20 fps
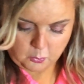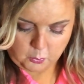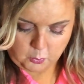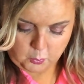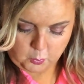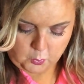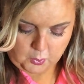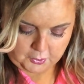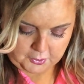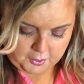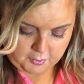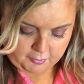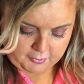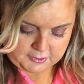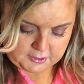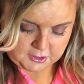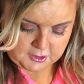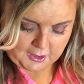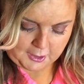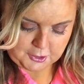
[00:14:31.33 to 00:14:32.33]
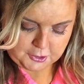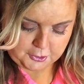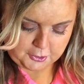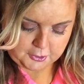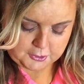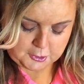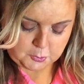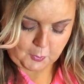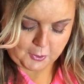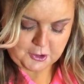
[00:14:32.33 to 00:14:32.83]
Ooh, I'll give a swatch of
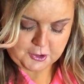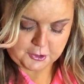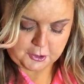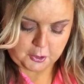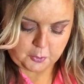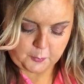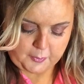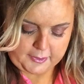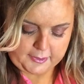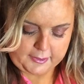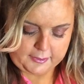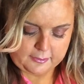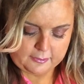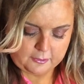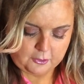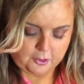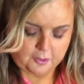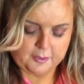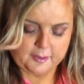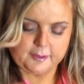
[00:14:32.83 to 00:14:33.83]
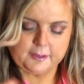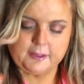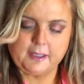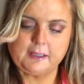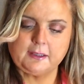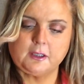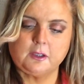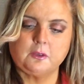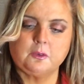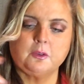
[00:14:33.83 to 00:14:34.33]
the swatch of the green or the
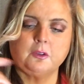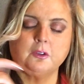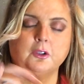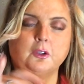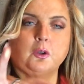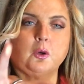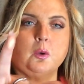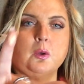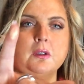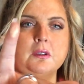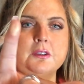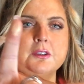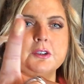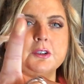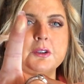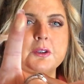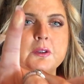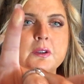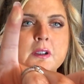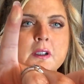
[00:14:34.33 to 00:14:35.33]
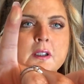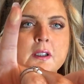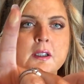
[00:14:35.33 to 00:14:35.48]
yellow, the gold too.